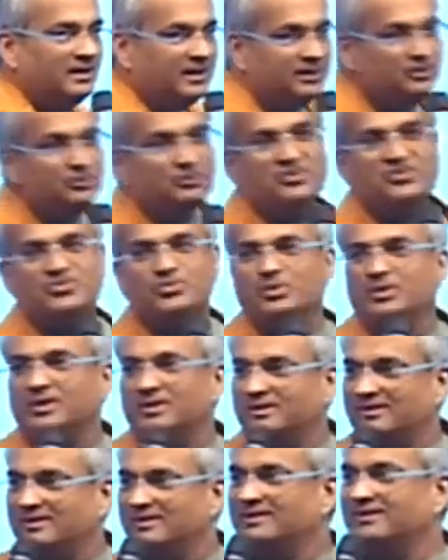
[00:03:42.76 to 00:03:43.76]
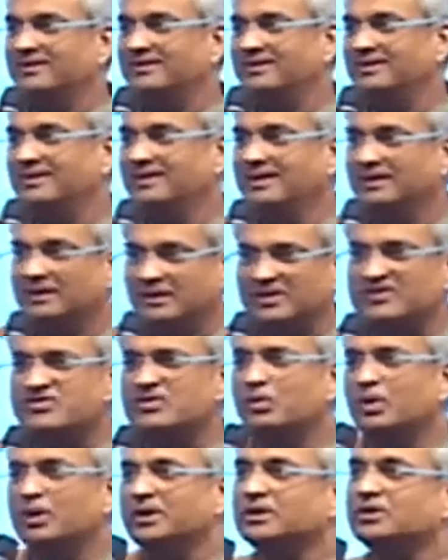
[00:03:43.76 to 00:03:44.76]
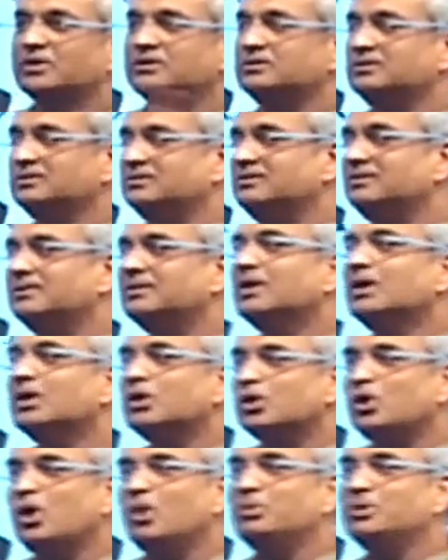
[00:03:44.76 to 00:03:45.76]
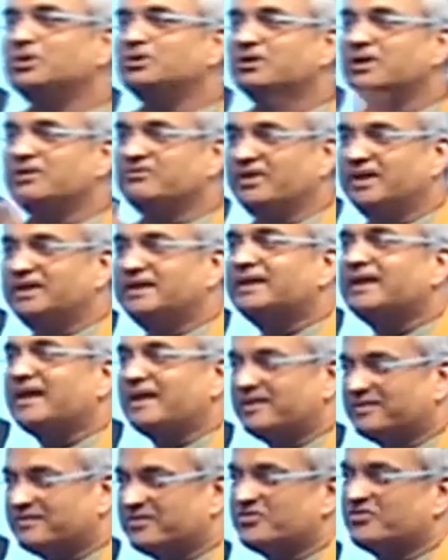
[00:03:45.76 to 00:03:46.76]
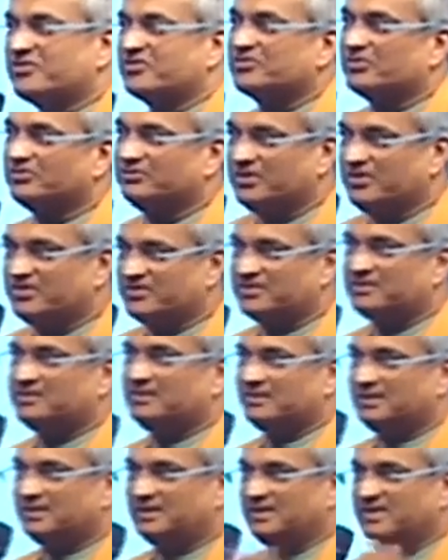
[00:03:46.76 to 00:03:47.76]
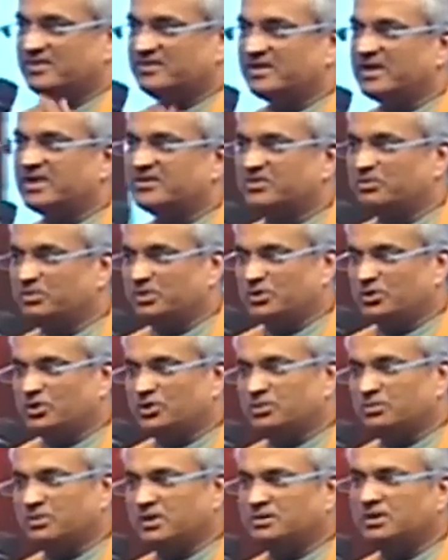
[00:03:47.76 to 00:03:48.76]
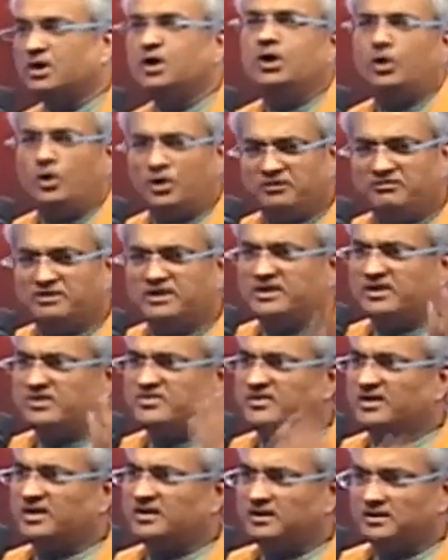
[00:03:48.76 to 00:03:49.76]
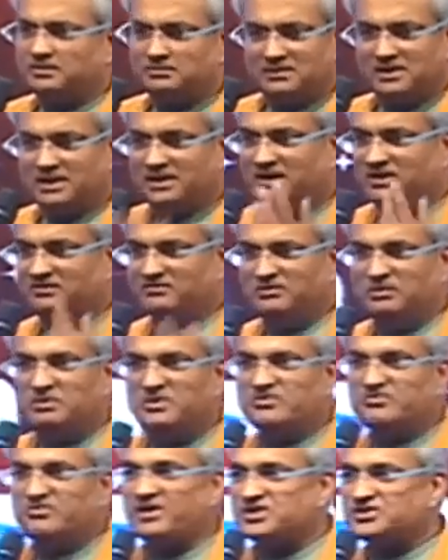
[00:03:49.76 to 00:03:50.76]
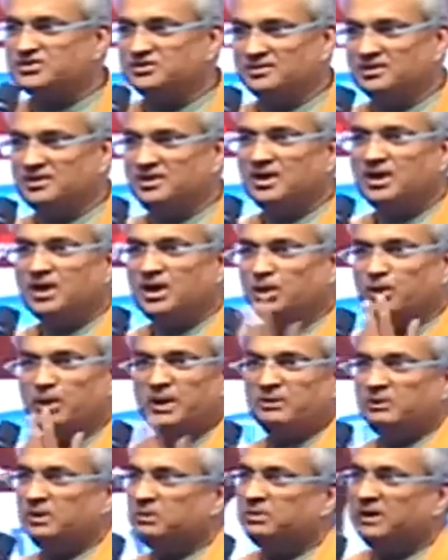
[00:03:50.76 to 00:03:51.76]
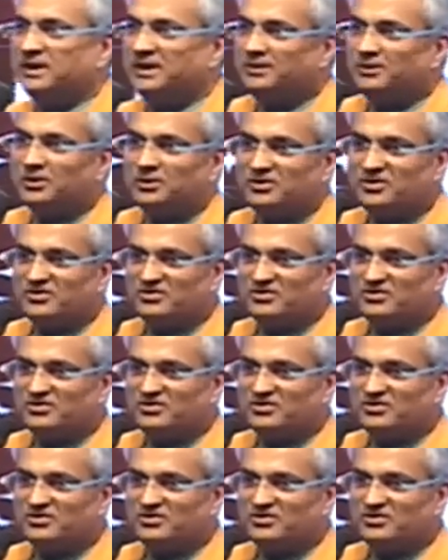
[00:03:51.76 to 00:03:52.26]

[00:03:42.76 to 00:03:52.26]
Into this world, let's see, what are the common or defining characteristics of these guys that we talked about? Or even take Zara in women's fashion, $21 billion